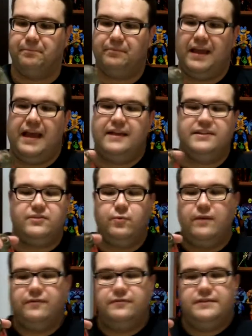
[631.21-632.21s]
The head
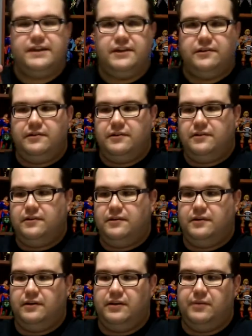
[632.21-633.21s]
swivels here.
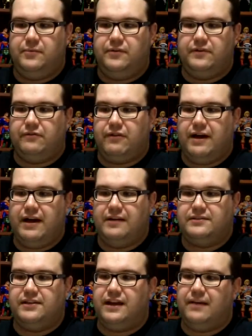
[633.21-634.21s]
You can move it
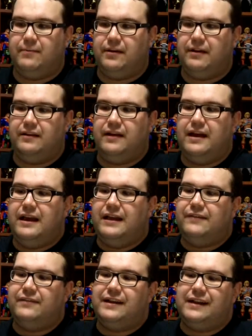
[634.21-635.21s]
around so you have him looking. And
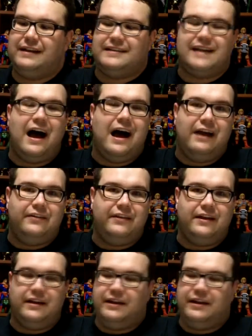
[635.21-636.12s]
even like this eye thing